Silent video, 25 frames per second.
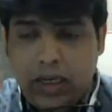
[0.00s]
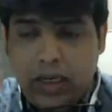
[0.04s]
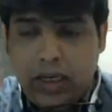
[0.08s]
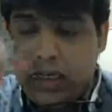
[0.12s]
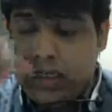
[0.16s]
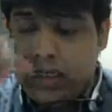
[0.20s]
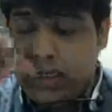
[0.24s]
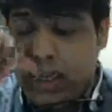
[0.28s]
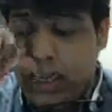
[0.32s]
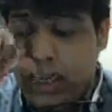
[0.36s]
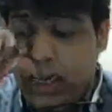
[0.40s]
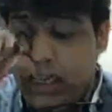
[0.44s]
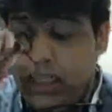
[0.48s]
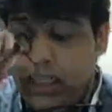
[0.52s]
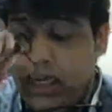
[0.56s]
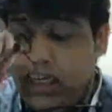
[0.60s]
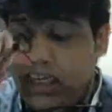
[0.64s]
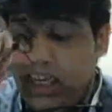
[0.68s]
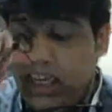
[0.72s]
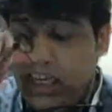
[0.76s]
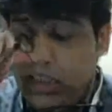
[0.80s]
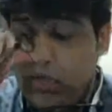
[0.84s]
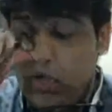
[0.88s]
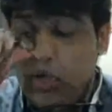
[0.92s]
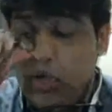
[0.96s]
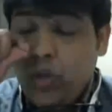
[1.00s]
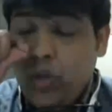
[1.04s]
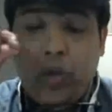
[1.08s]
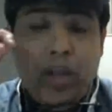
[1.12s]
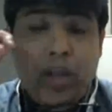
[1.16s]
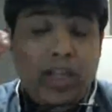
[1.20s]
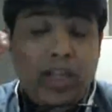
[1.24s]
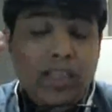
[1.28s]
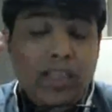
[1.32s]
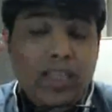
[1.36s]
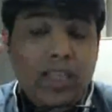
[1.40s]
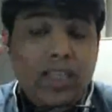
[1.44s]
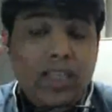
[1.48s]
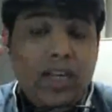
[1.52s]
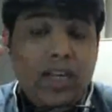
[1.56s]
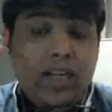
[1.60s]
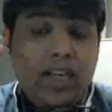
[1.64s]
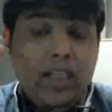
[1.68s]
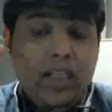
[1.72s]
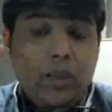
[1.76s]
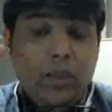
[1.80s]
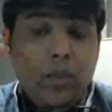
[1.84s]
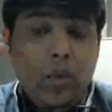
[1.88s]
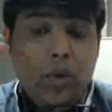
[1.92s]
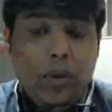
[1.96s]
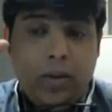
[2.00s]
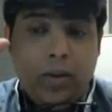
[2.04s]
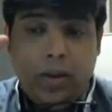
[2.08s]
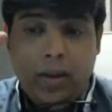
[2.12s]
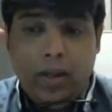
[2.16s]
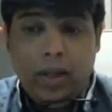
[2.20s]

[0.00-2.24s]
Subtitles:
It is there in the textbook. You can see the textbook